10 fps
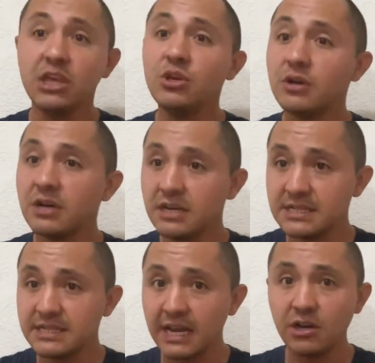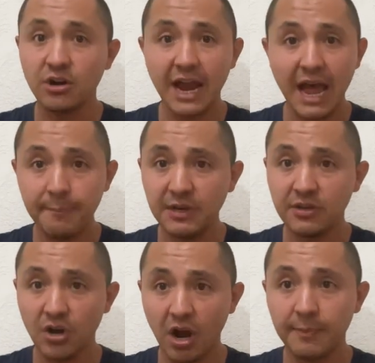You could say you're happy
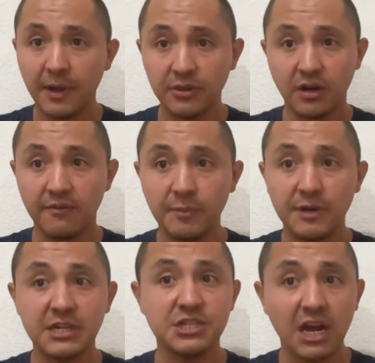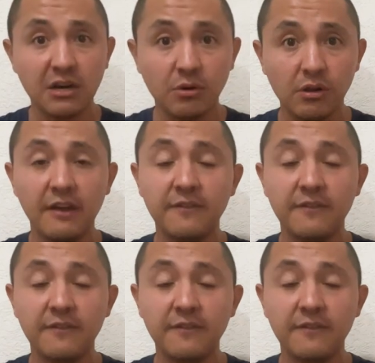to talk about the government in general